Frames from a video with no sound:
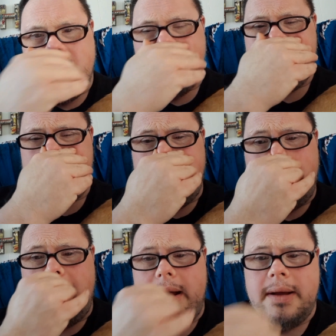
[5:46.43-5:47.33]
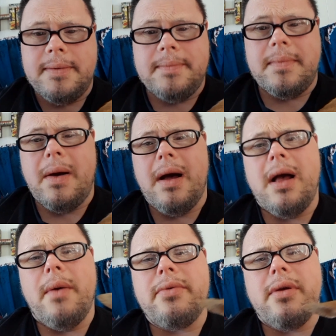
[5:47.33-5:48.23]
and, uh, I'm
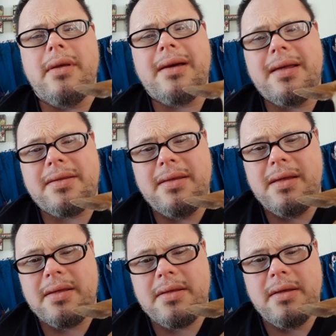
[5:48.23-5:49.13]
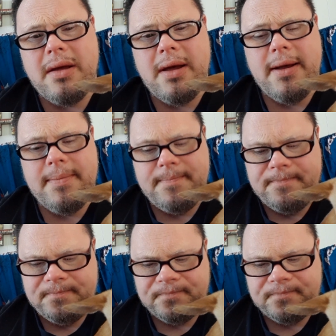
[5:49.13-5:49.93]
gonna tell you guys this. Um,